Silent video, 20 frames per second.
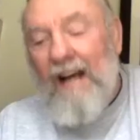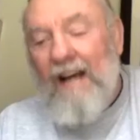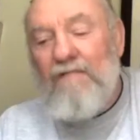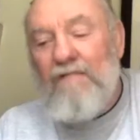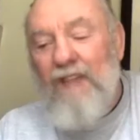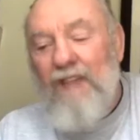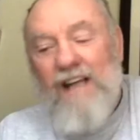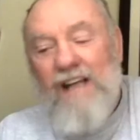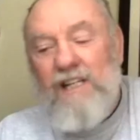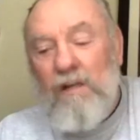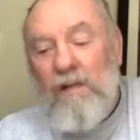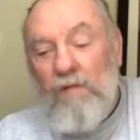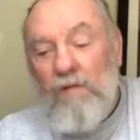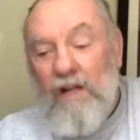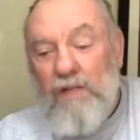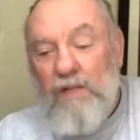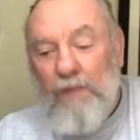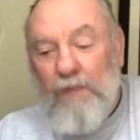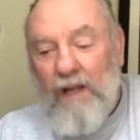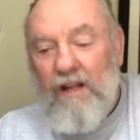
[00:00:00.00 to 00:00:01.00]
wrestled with
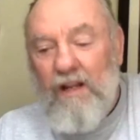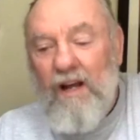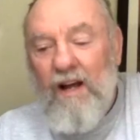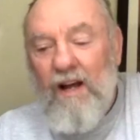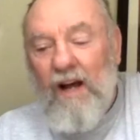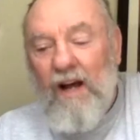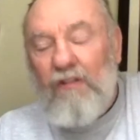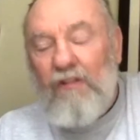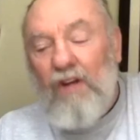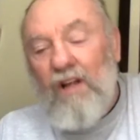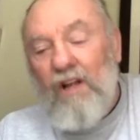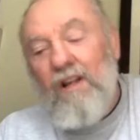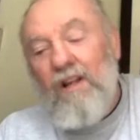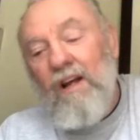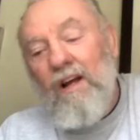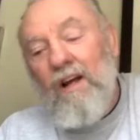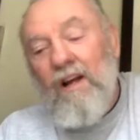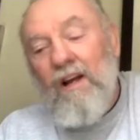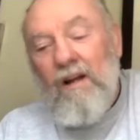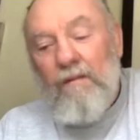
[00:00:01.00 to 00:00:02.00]
this, but I thought
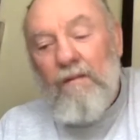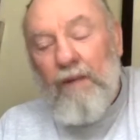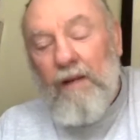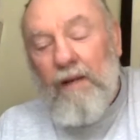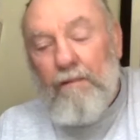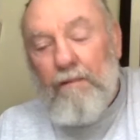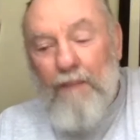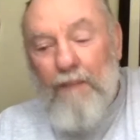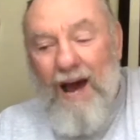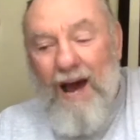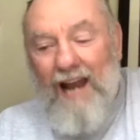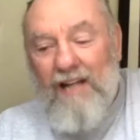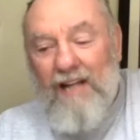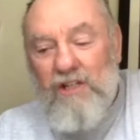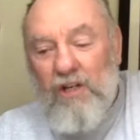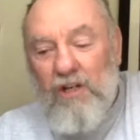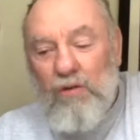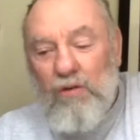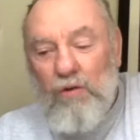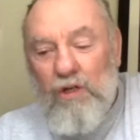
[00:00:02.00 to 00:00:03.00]
pick a balance
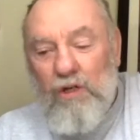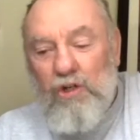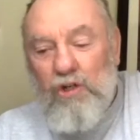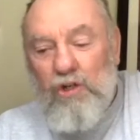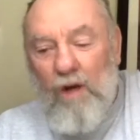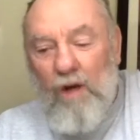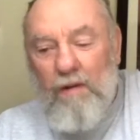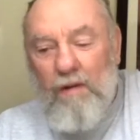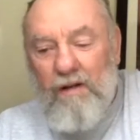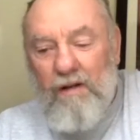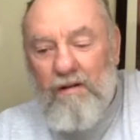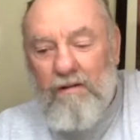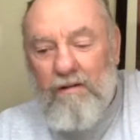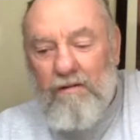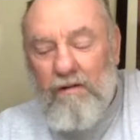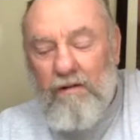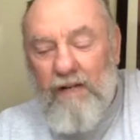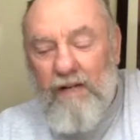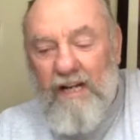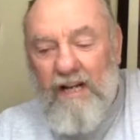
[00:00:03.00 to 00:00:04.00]
to do the job and
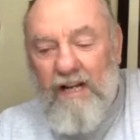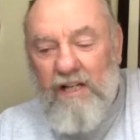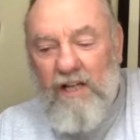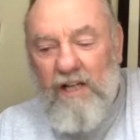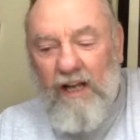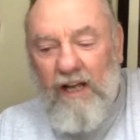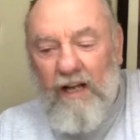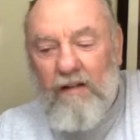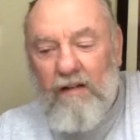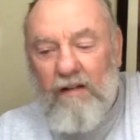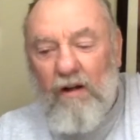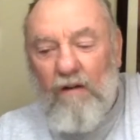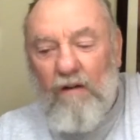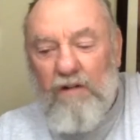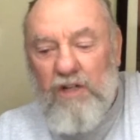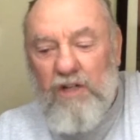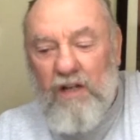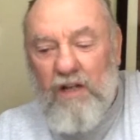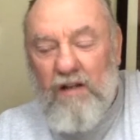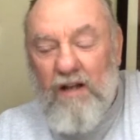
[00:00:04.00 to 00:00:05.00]
lead us. Like, I
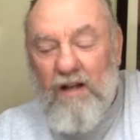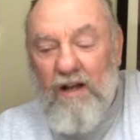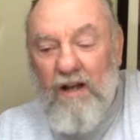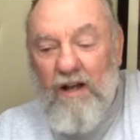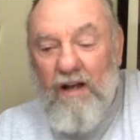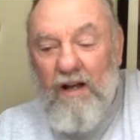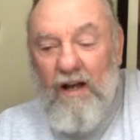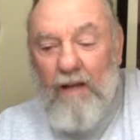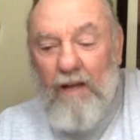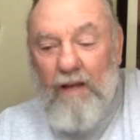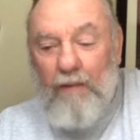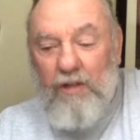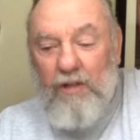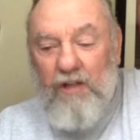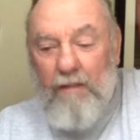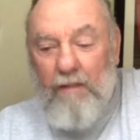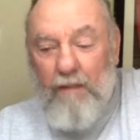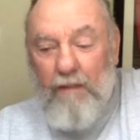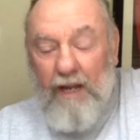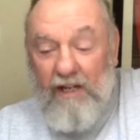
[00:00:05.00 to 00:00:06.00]
put
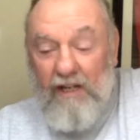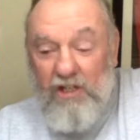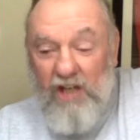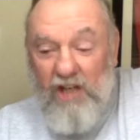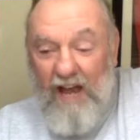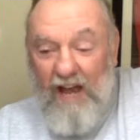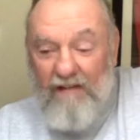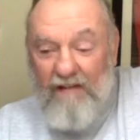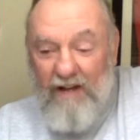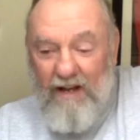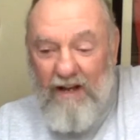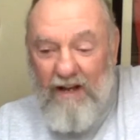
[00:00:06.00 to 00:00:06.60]
Tipperick at 7.